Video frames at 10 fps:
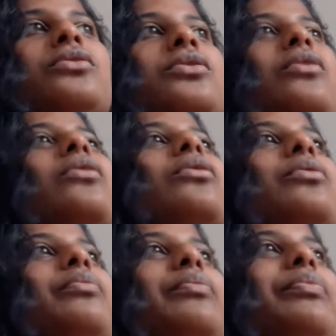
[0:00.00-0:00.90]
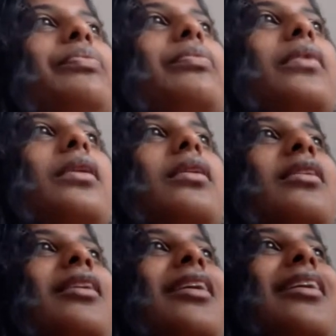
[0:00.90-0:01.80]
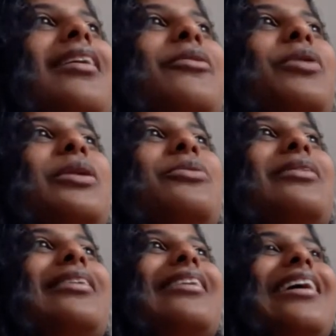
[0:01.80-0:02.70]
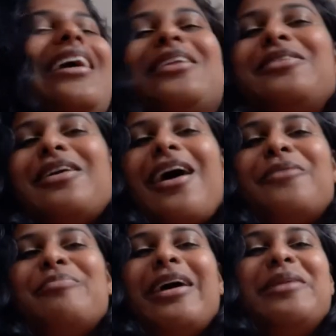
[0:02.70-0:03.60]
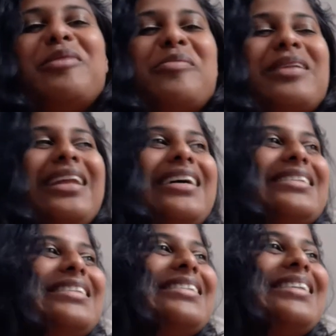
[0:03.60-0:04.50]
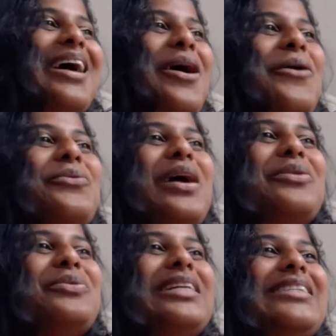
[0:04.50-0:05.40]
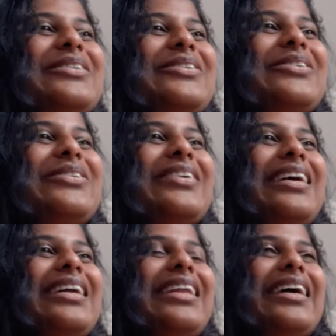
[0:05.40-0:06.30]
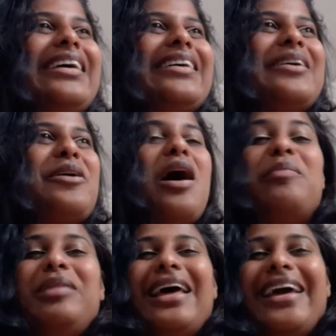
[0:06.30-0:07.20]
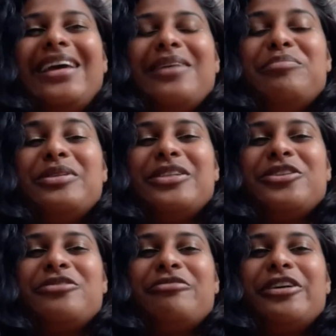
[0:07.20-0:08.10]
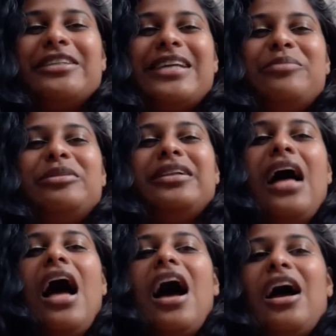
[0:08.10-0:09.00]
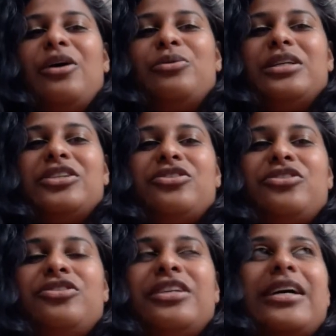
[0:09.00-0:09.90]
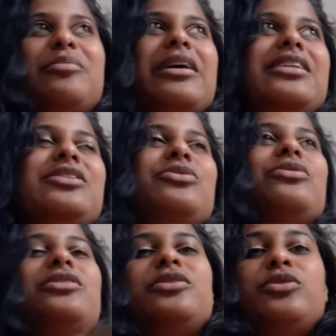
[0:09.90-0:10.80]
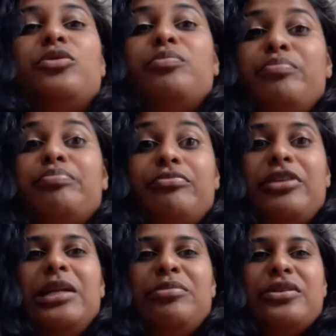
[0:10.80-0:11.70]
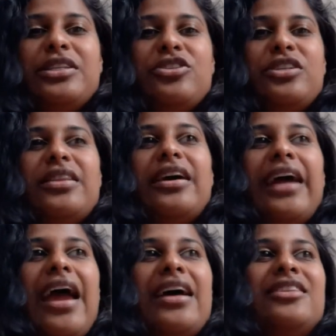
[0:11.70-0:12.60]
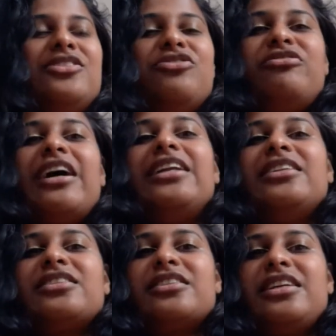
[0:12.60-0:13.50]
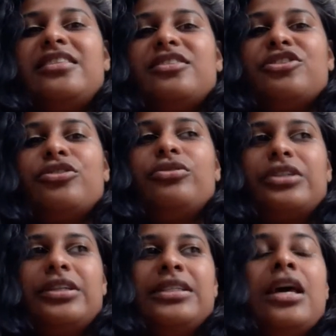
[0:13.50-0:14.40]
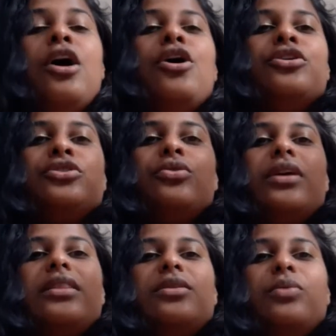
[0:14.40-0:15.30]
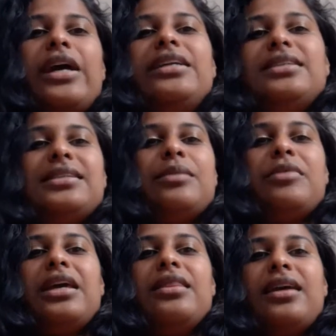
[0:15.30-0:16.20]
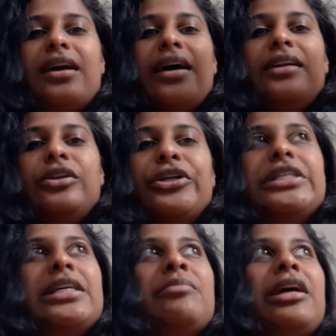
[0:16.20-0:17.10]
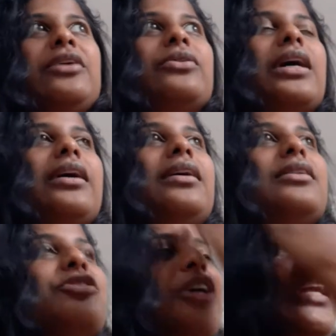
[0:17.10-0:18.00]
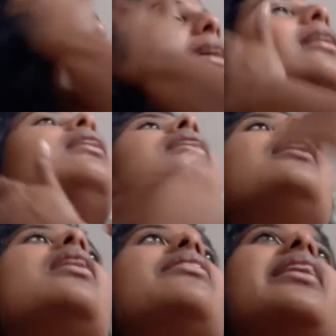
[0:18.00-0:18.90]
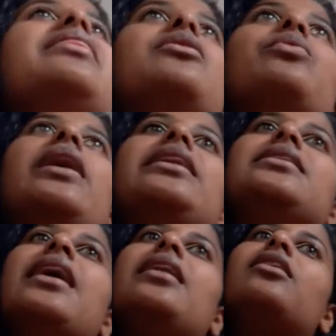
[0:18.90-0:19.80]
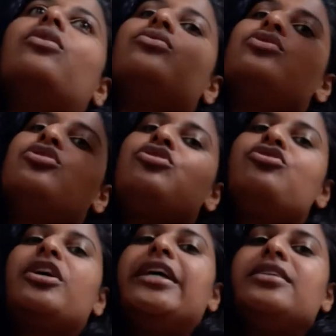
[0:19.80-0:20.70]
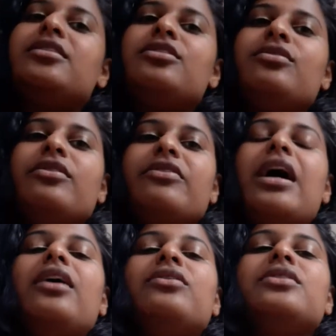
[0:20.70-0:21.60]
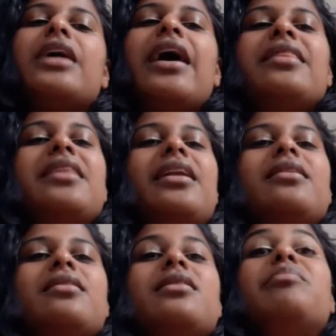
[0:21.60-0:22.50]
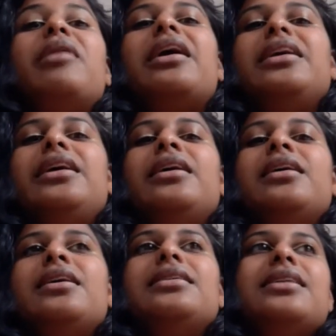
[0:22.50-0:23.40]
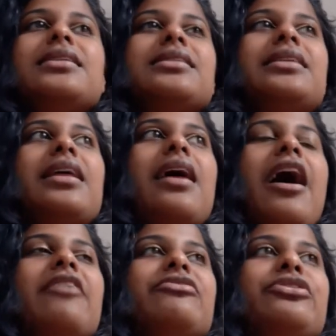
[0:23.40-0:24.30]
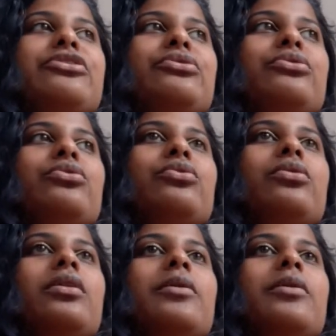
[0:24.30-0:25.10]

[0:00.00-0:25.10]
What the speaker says: So when in my hip hop classes, when we do like a plank position, for example, I always tell my students to really position their hands right underneath their shoulders, so that the weight is something that I learned in my yoga training, that the weight can go straight into the ground, and then the body doesn't have to do